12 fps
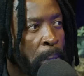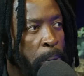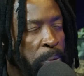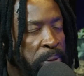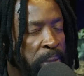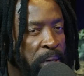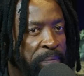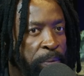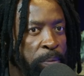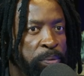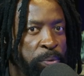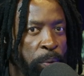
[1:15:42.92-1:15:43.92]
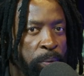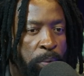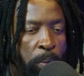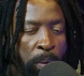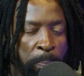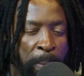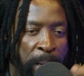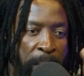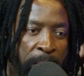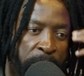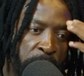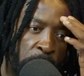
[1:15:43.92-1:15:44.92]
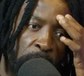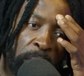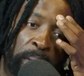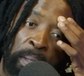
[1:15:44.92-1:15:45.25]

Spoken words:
we still have those roads called Barry Herzog.